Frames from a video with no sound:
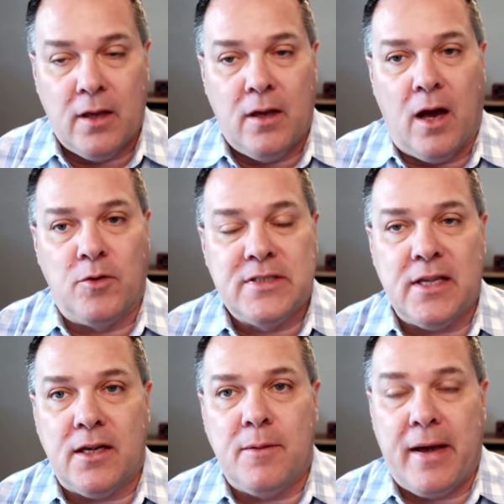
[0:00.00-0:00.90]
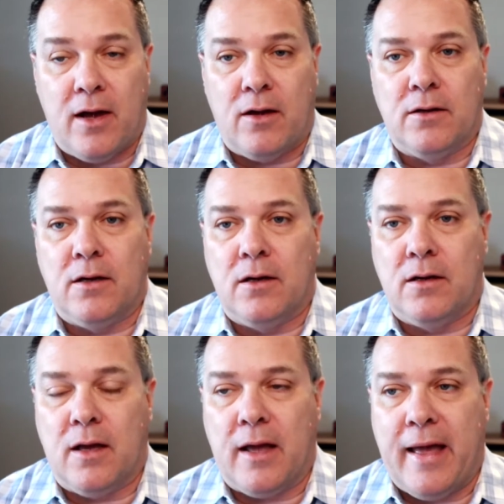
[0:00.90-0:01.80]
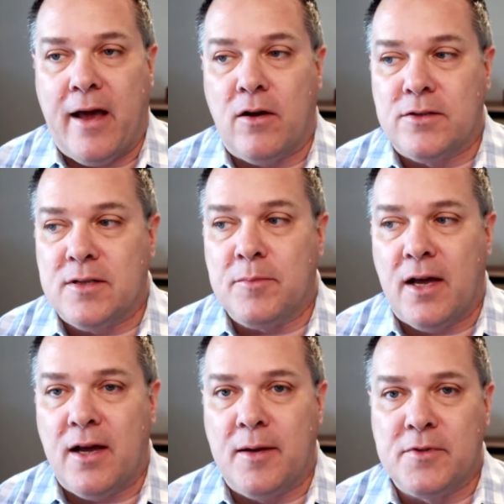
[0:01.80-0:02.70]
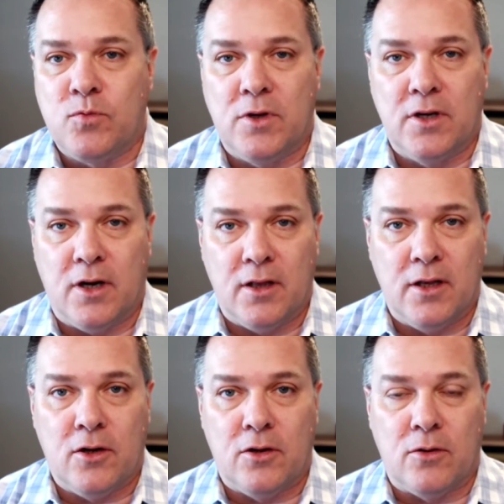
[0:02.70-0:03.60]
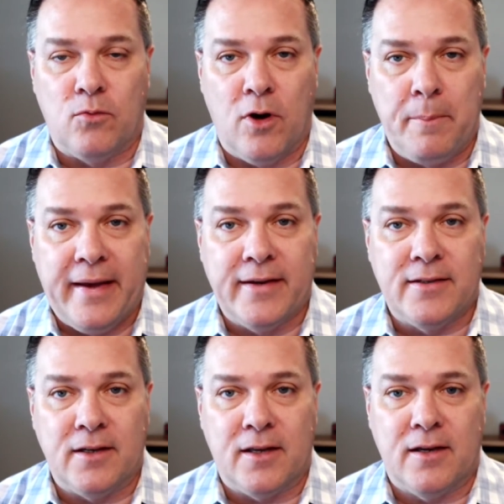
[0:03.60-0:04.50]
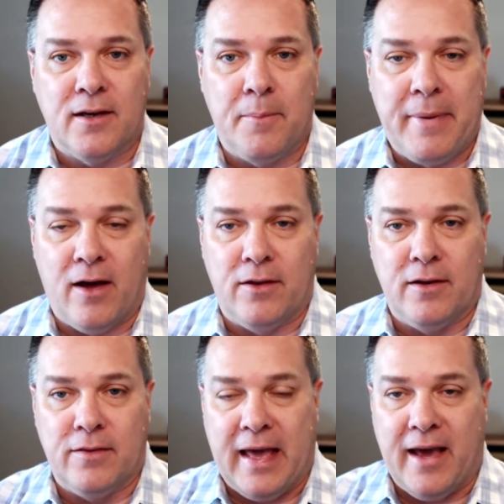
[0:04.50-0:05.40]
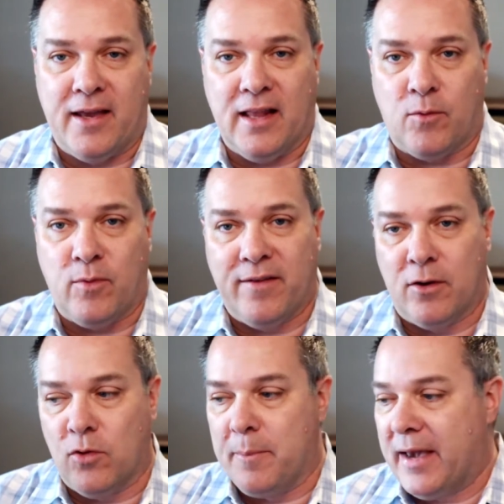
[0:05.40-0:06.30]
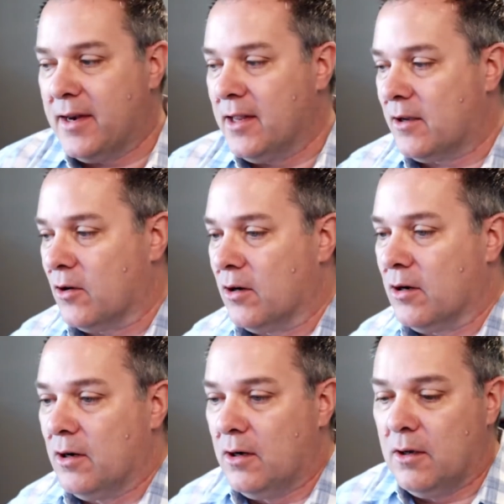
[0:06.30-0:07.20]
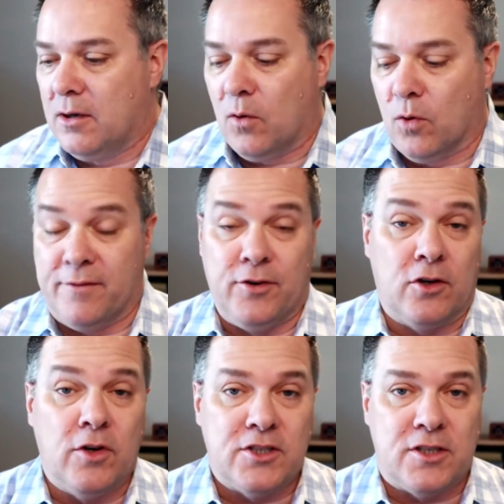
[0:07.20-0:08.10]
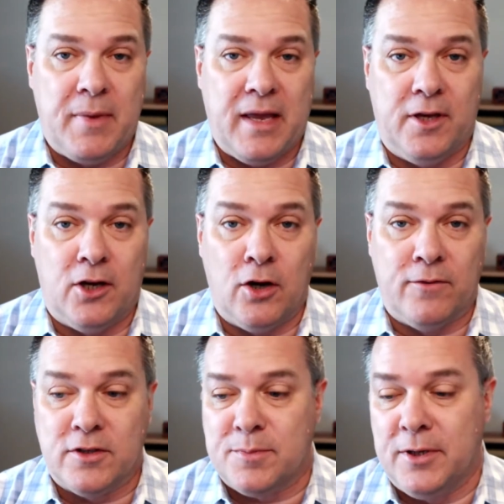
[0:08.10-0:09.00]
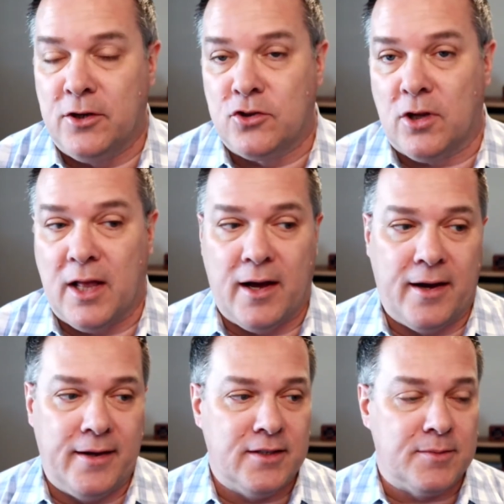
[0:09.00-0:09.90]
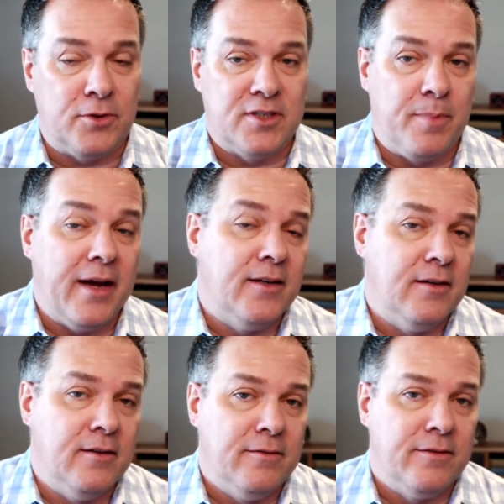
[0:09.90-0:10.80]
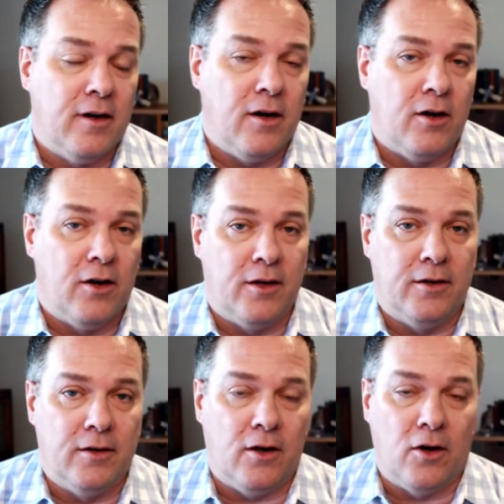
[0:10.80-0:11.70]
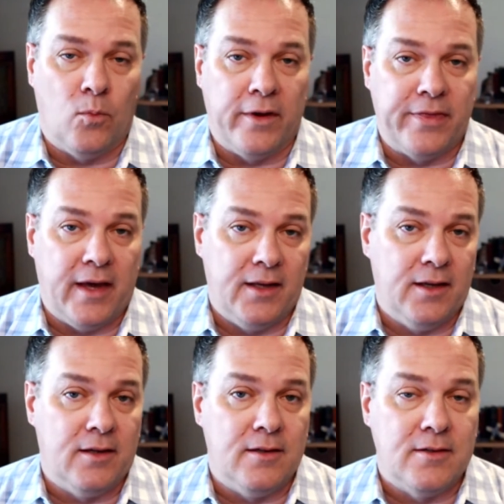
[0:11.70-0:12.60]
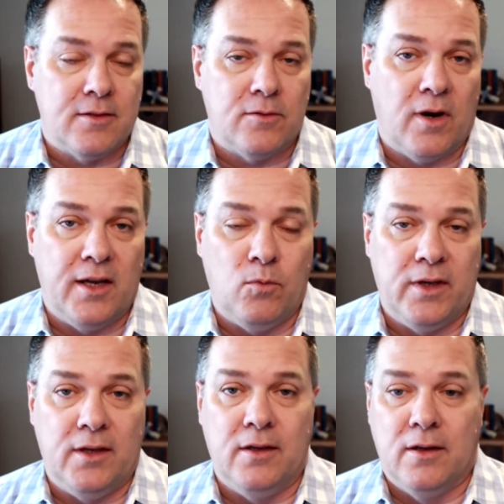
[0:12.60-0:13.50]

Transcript: was thinking about how sometimes we're a little romantic about that. Like we have a romantic, or if you're a Christian, maybe an over spiritualized perspective on what that is. Right? We